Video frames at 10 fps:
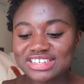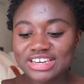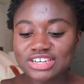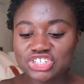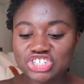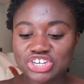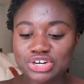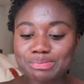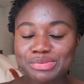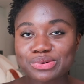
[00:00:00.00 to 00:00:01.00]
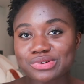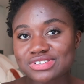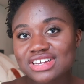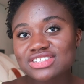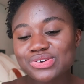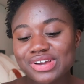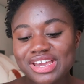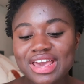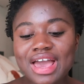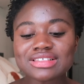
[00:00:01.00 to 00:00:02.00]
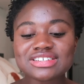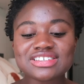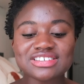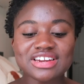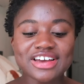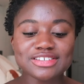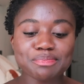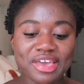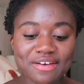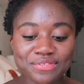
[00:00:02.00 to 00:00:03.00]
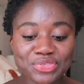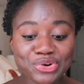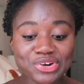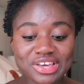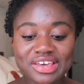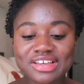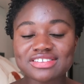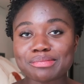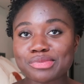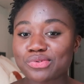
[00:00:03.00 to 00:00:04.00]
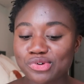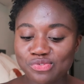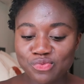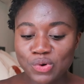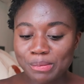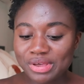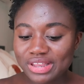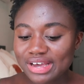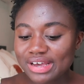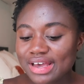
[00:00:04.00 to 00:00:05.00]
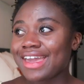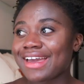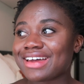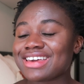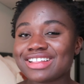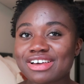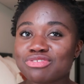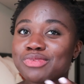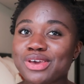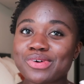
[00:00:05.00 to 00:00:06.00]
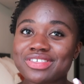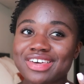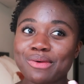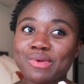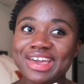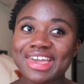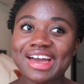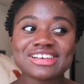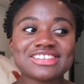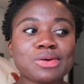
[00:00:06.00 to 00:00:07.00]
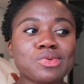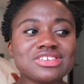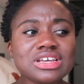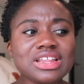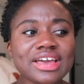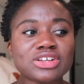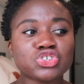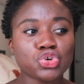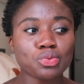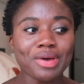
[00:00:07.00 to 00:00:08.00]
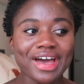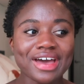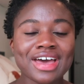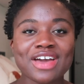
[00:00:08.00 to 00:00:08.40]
Zinc Sheer Mineral Sunscreen. This is an SPF 30. It's a mineral formula, and it left me with a white cast. It wasn't like too bad.